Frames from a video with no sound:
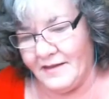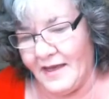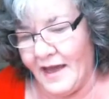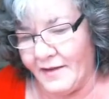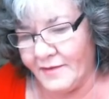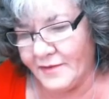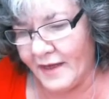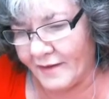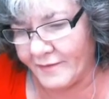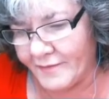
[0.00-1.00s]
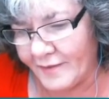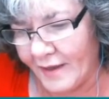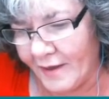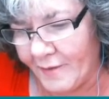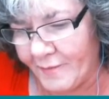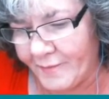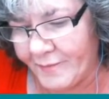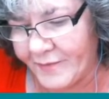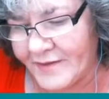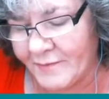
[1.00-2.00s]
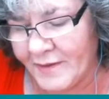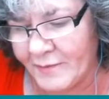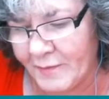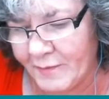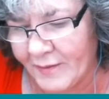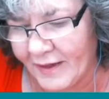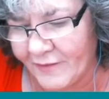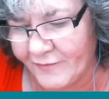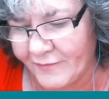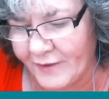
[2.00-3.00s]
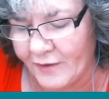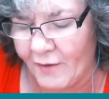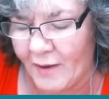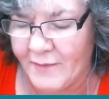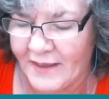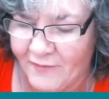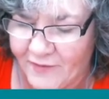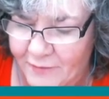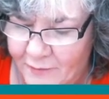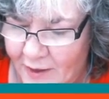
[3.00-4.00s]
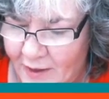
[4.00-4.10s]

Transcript: Yeah. sometimes people get I mean, if you